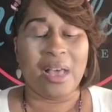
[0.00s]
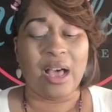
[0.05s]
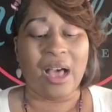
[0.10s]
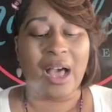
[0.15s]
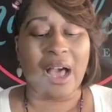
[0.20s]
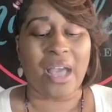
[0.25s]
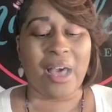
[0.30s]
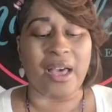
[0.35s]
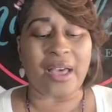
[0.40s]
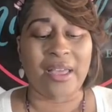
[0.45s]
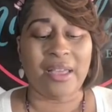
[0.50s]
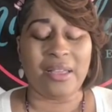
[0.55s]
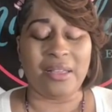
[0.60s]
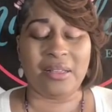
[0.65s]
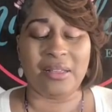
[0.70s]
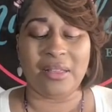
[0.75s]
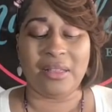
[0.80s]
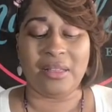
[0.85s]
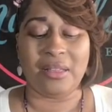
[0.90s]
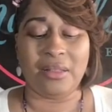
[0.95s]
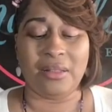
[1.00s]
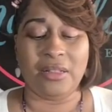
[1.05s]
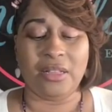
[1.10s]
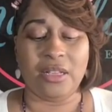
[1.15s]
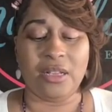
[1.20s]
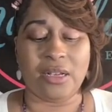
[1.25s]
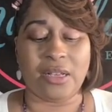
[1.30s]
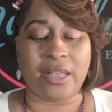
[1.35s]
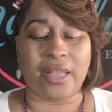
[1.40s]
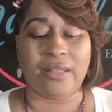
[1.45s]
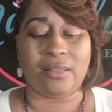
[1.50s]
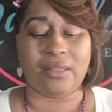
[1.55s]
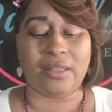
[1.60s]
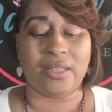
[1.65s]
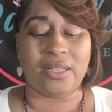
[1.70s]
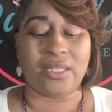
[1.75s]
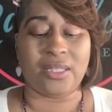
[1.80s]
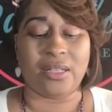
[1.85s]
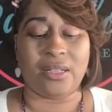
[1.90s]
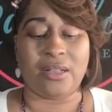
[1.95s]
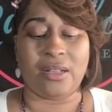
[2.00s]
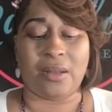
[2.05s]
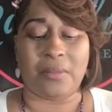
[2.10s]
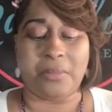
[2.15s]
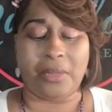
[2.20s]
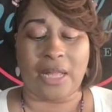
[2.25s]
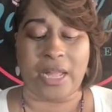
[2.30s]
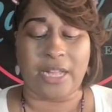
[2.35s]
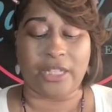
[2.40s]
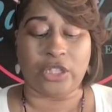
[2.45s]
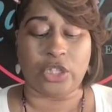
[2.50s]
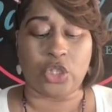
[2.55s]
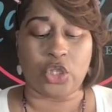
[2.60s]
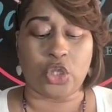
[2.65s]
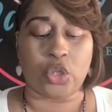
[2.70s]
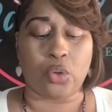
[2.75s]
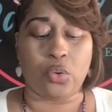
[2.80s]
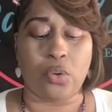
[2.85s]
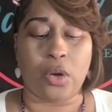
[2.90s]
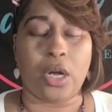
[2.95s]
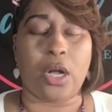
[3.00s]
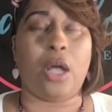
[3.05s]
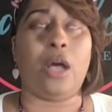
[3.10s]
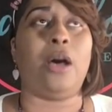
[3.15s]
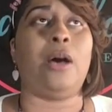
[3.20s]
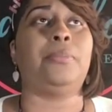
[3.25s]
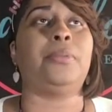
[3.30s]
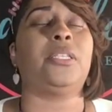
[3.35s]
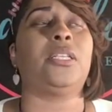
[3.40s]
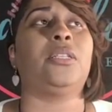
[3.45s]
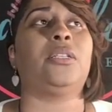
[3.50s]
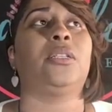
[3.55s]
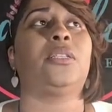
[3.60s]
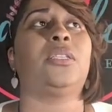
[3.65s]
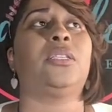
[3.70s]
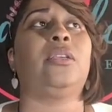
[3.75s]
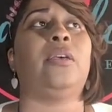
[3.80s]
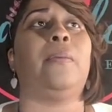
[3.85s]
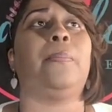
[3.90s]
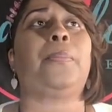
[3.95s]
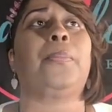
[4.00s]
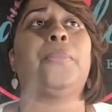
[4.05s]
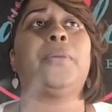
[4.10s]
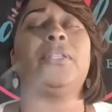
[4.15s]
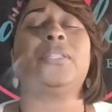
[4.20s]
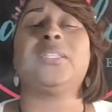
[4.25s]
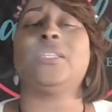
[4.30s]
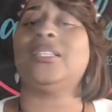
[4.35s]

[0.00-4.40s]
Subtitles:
I look at this and I'm like, the Two of Cups and the Temperance.